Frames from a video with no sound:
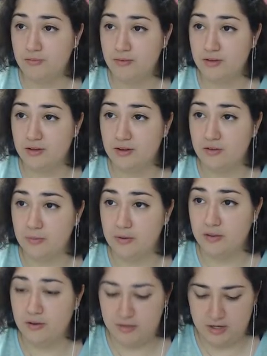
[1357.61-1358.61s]
Wait, did I spell
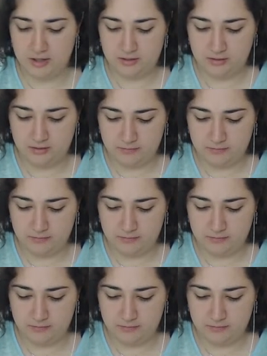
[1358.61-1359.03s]
that right? No.